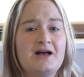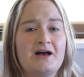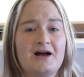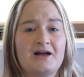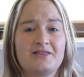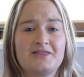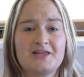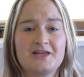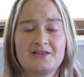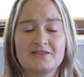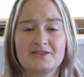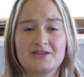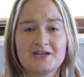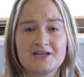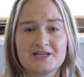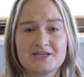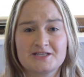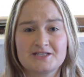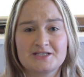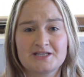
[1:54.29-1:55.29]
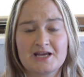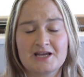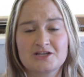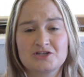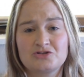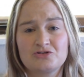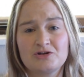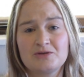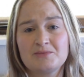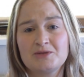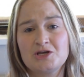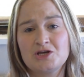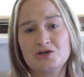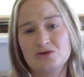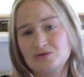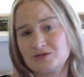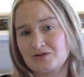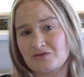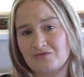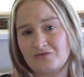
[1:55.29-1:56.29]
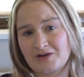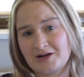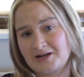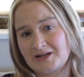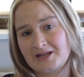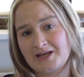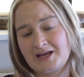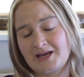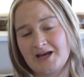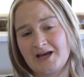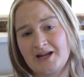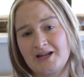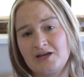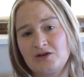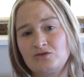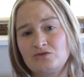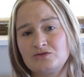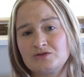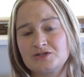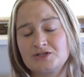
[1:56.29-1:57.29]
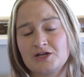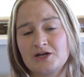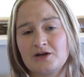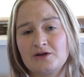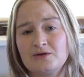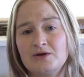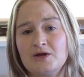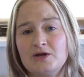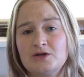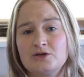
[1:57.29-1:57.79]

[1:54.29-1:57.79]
I think that it's extremely user friendly, and it also